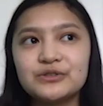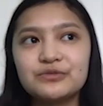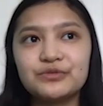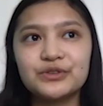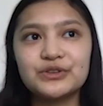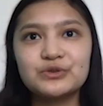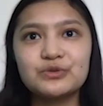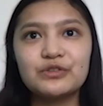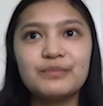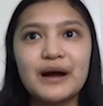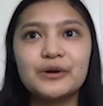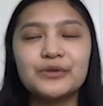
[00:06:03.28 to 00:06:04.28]
for the School
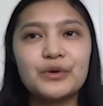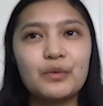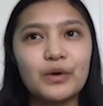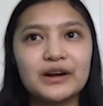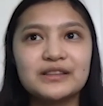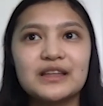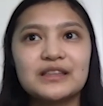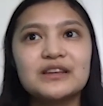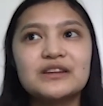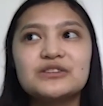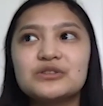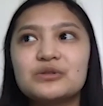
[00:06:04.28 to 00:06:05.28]
of Bio and the work that
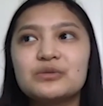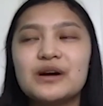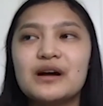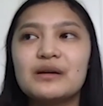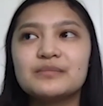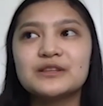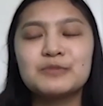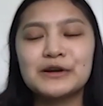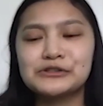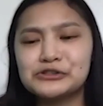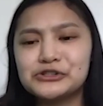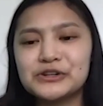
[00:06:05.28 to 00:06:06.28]
they do,
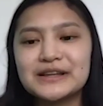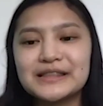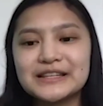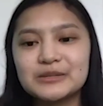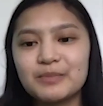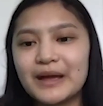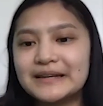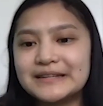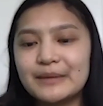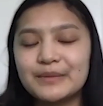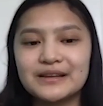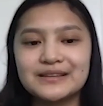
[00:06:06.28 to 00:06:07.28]
especially during this
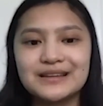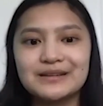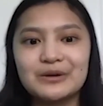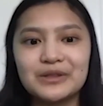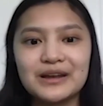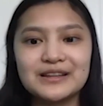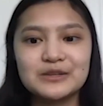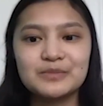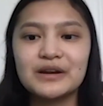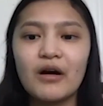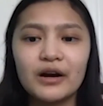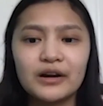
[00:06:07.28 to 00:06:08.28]
pandemic, because I know that it's been
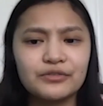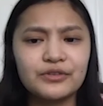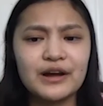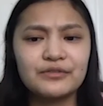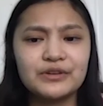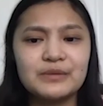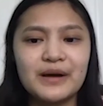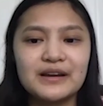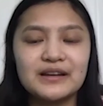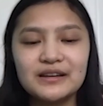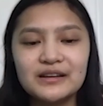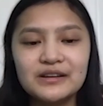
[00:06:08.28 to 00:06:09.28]
hard for
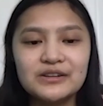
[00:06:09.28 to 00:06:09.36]
everybody.